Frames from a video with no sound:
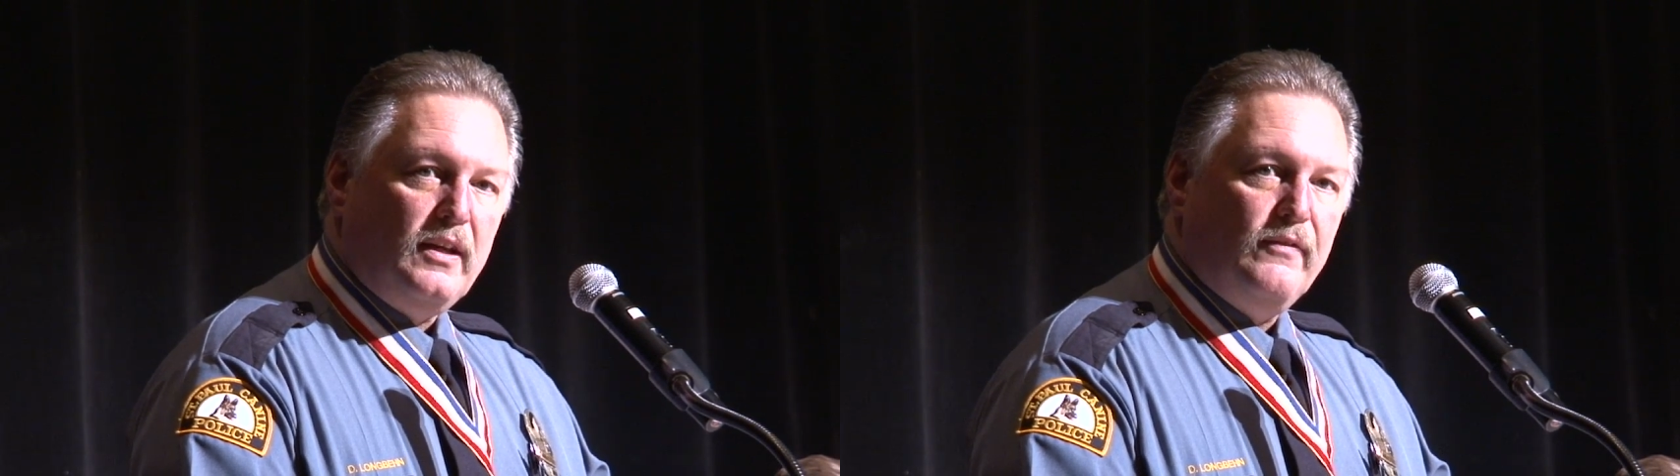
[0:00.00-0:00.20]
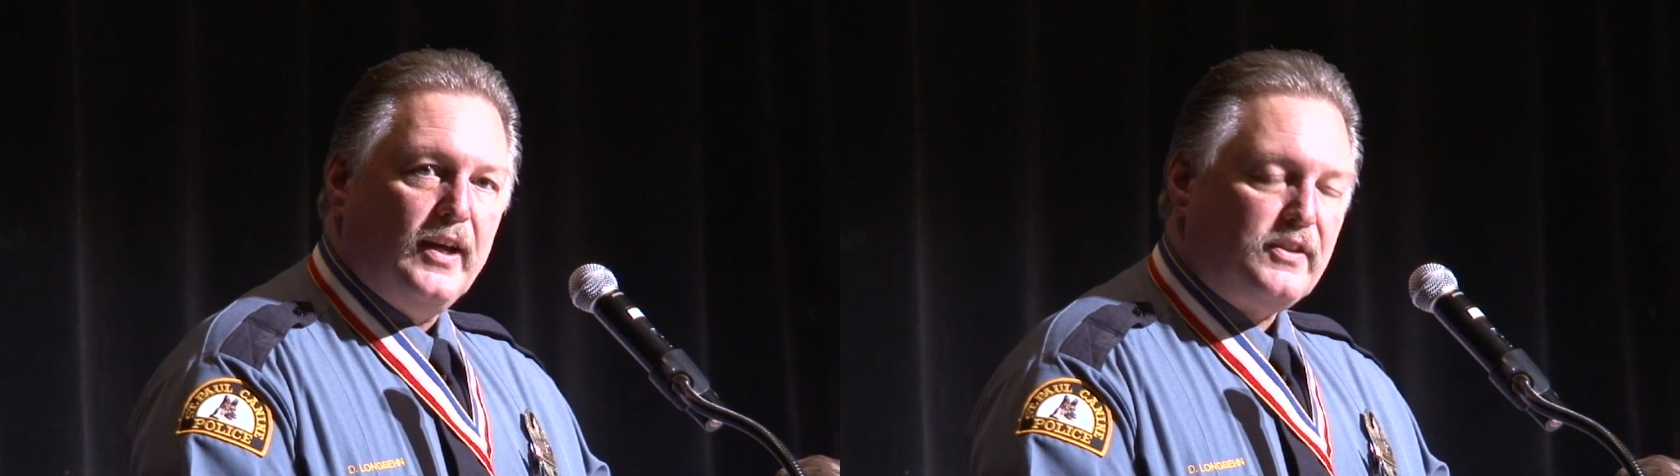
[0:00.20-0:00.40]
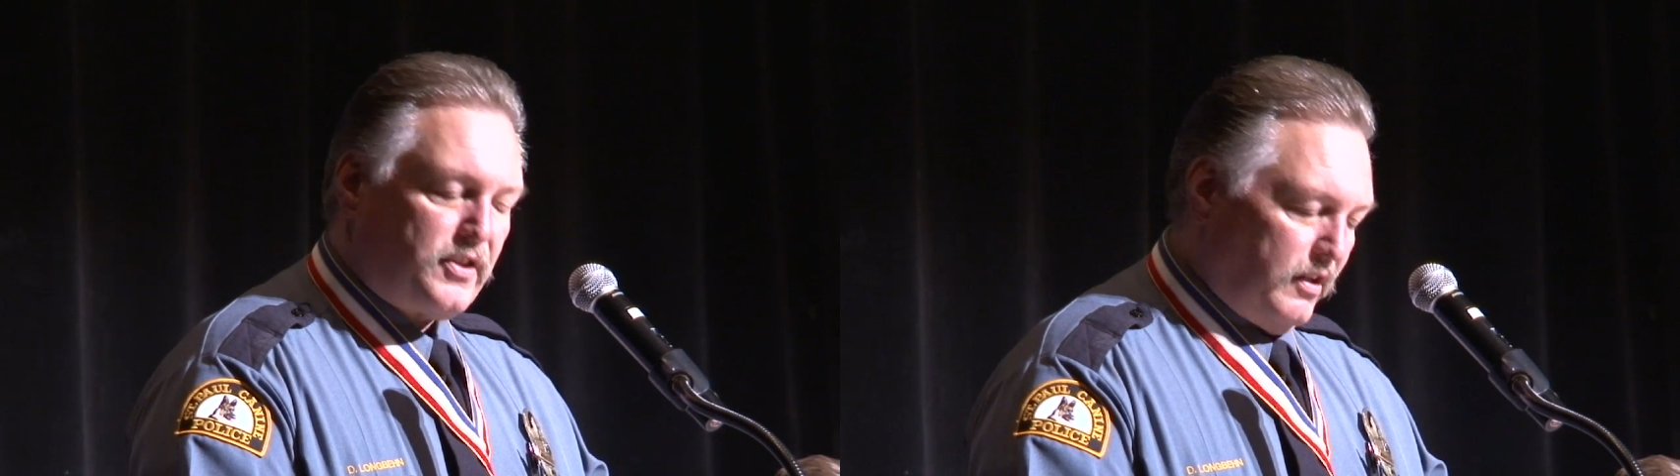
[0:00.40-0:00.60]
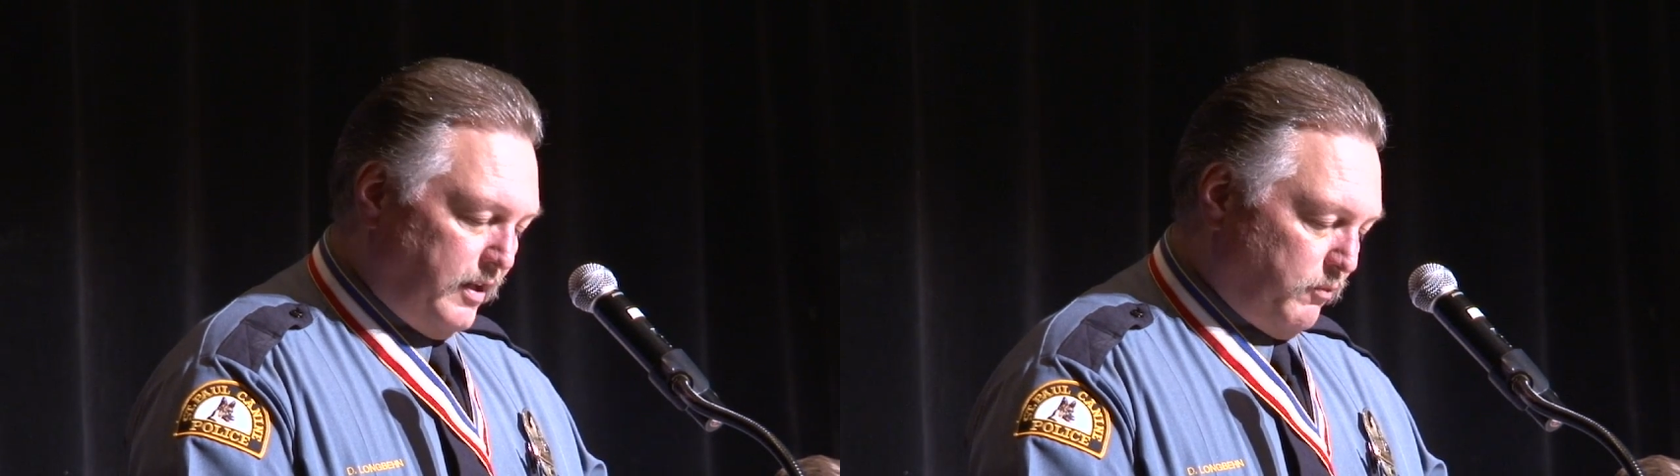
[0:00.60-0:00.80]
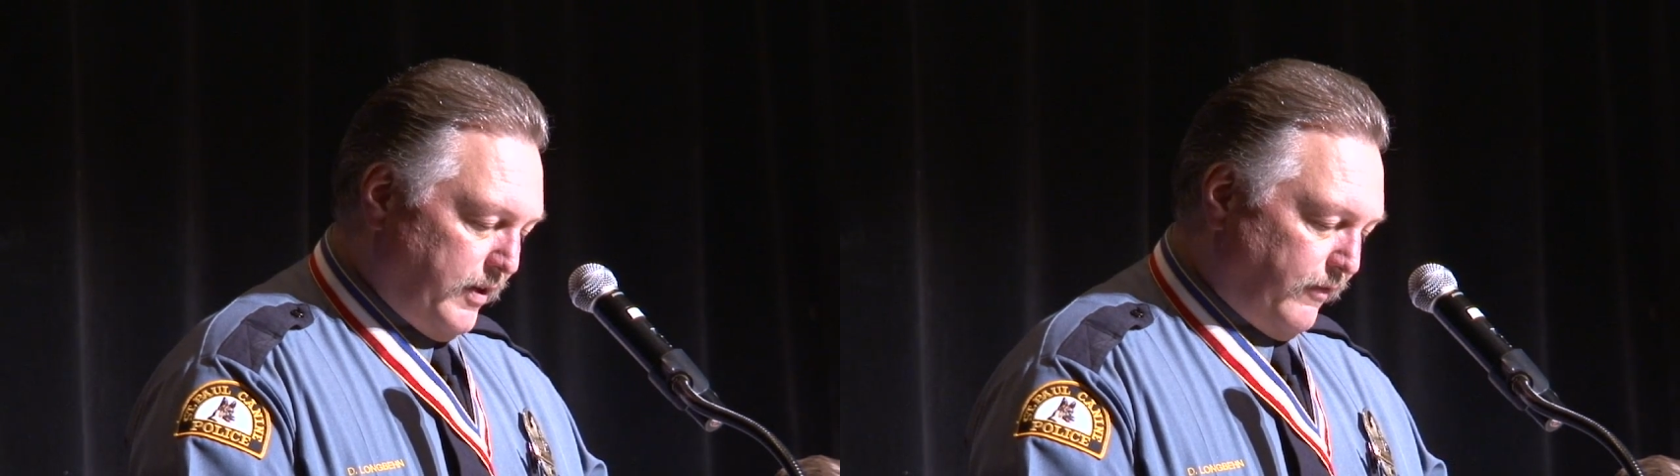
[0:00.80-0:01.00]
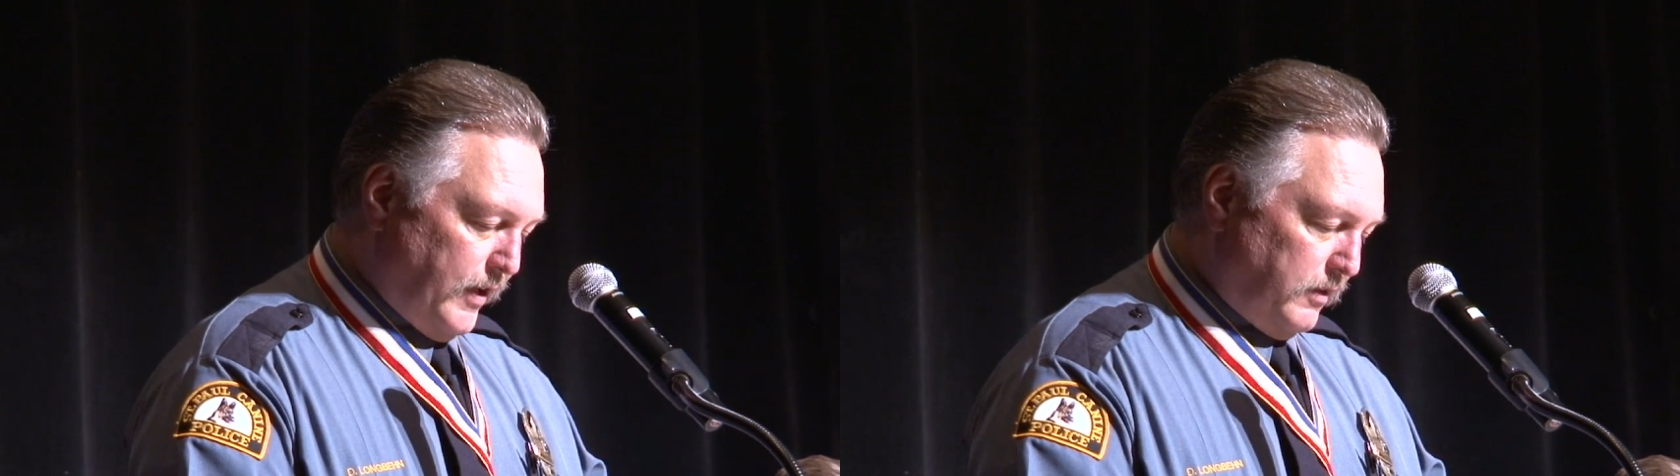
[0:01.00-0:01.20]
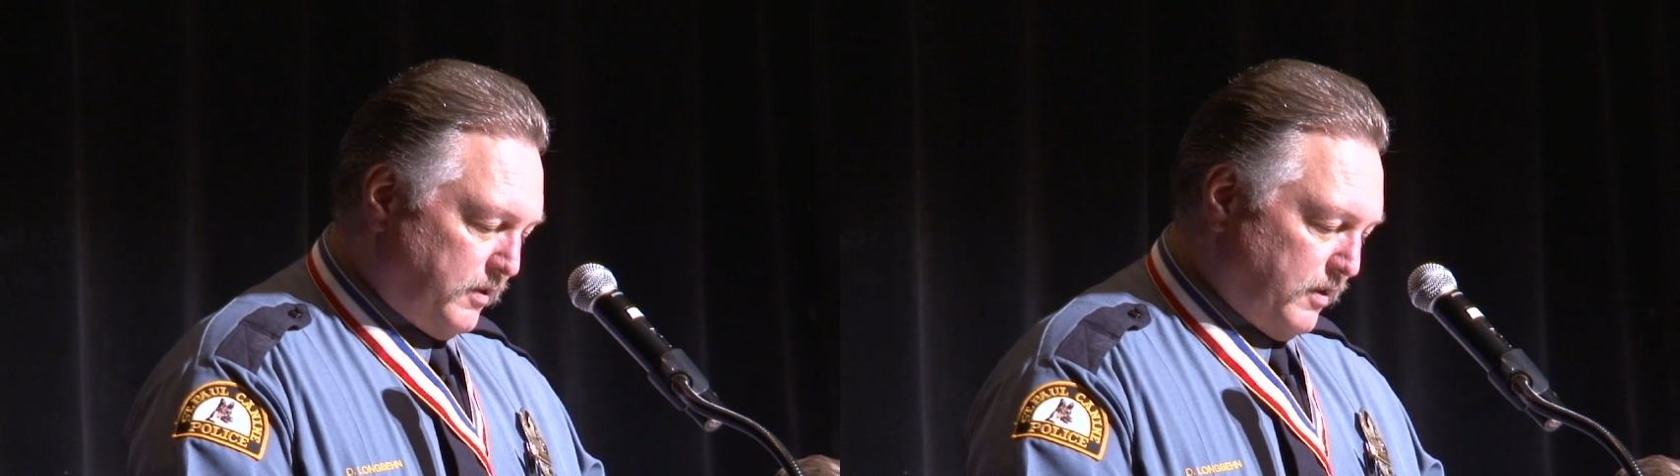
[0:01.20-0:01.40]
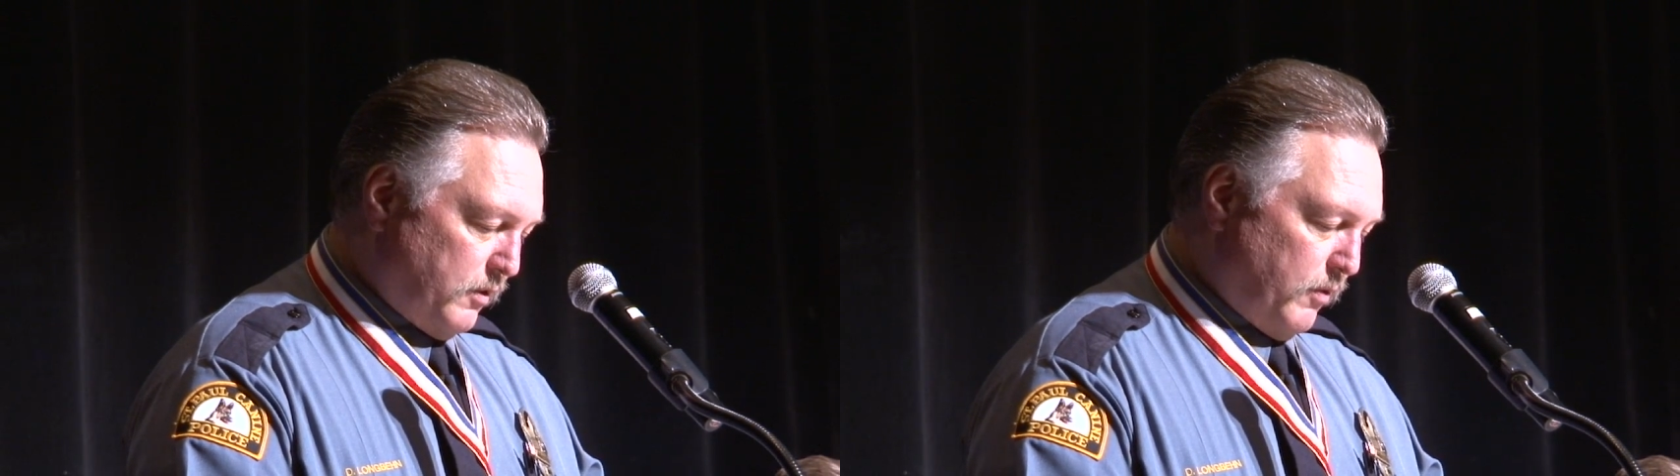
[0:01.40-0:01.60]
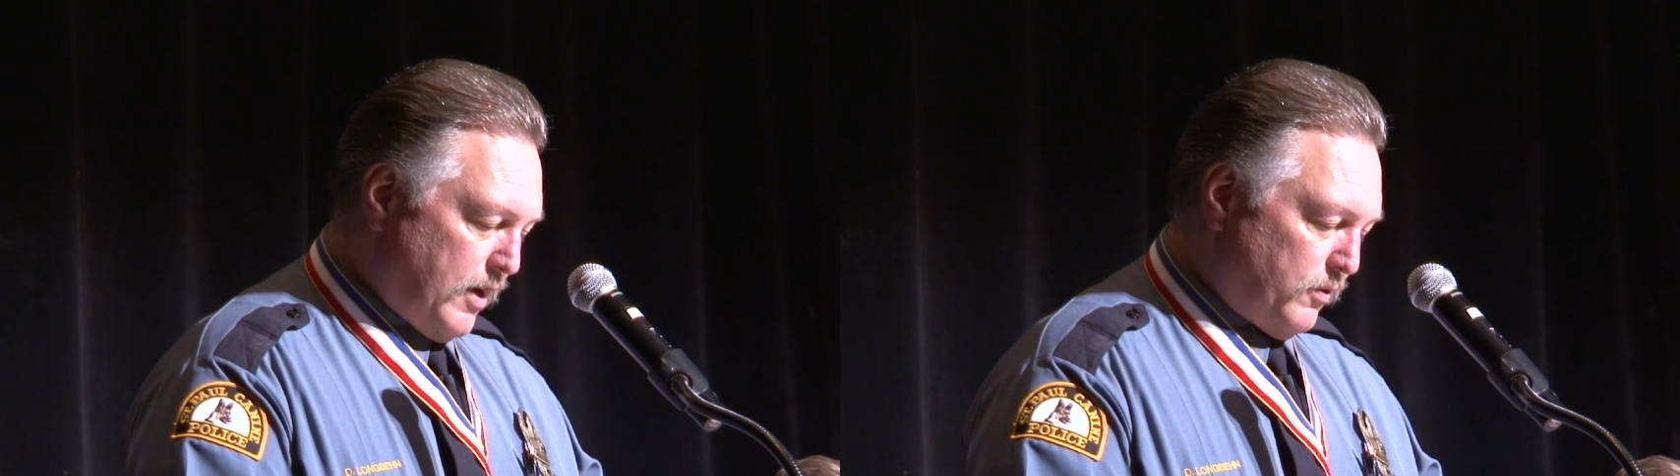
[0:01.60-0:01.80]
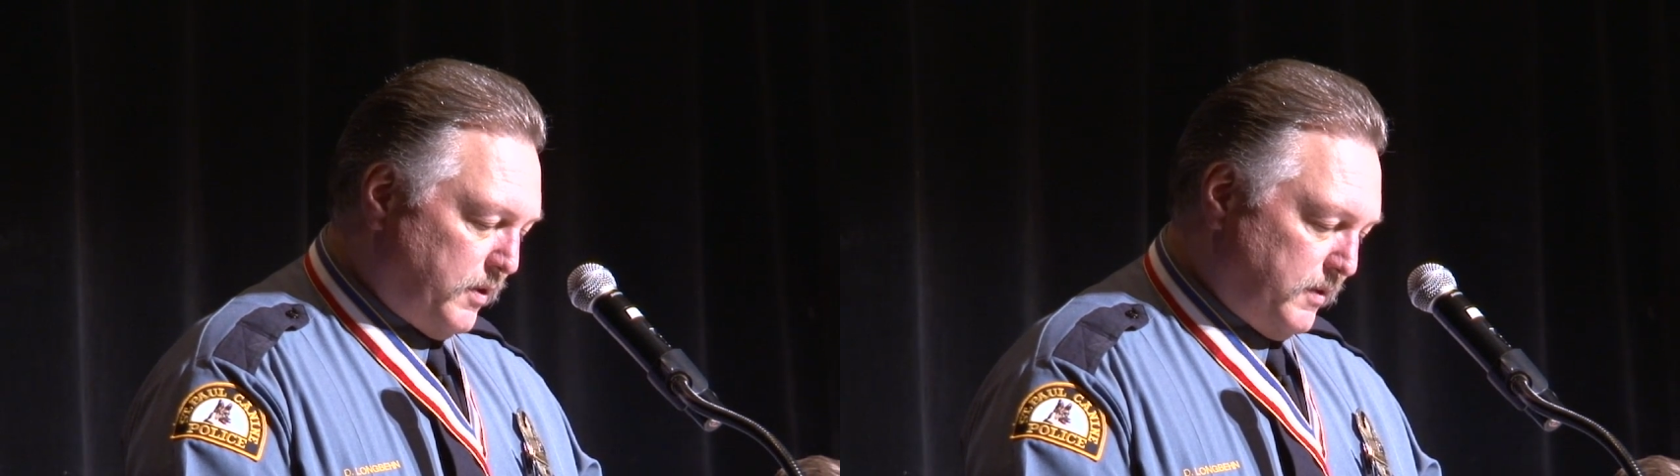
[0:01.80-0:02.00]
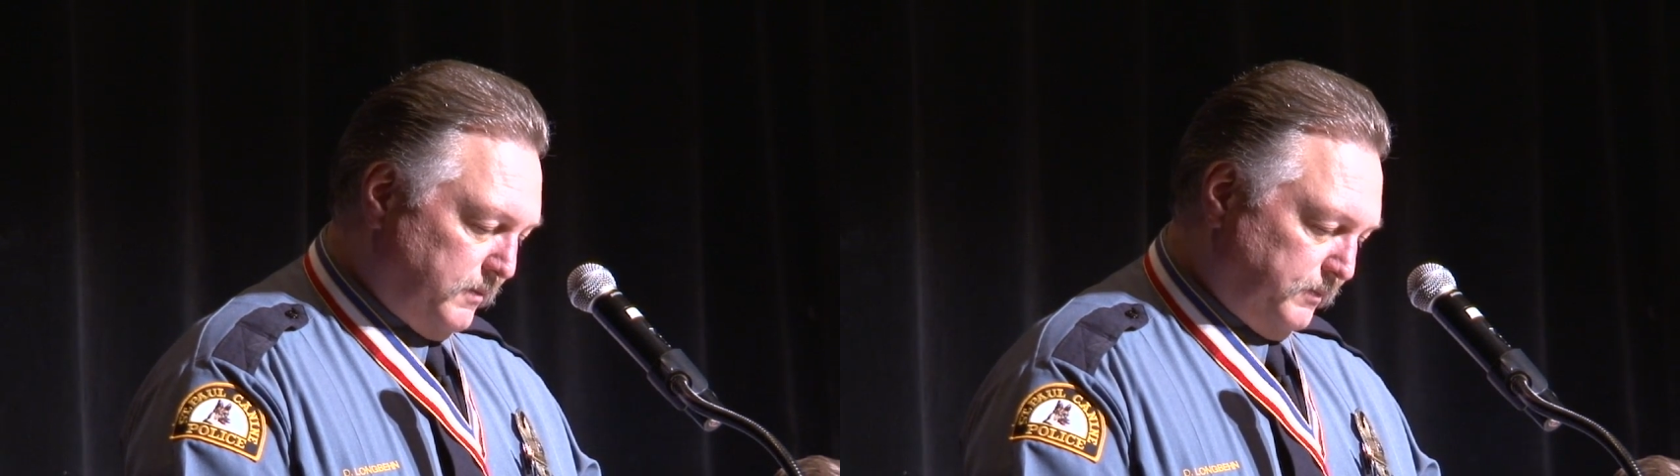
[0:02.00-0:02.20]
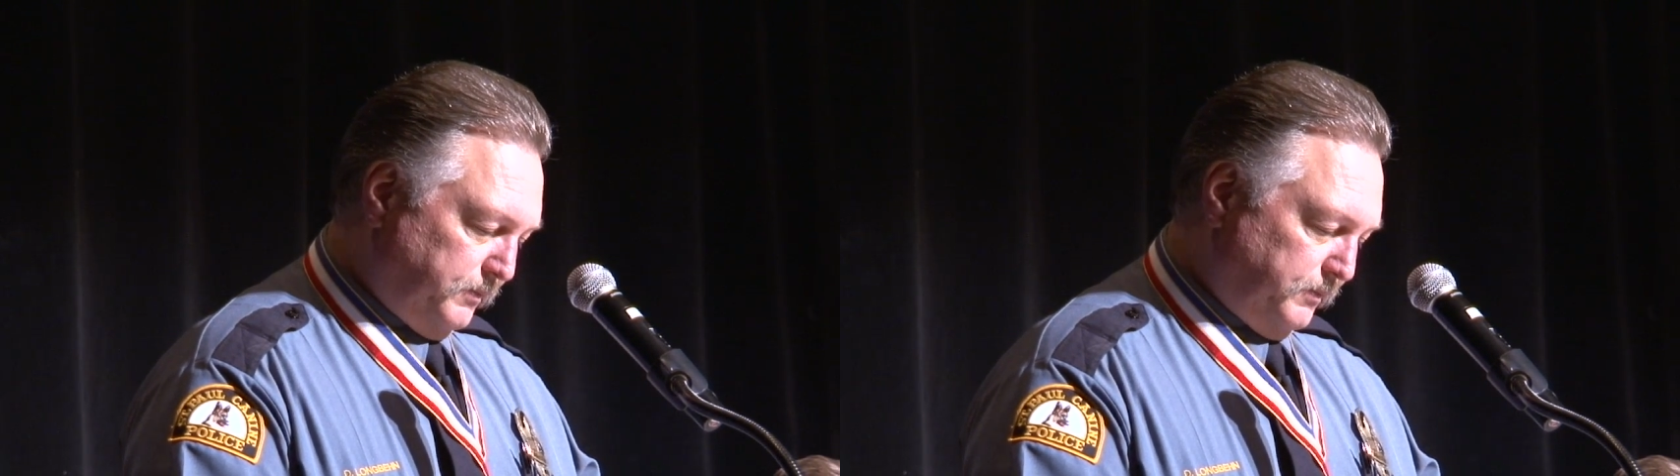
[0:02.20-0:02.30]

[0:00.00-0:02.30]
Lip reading: Eventually, we fell to the ground,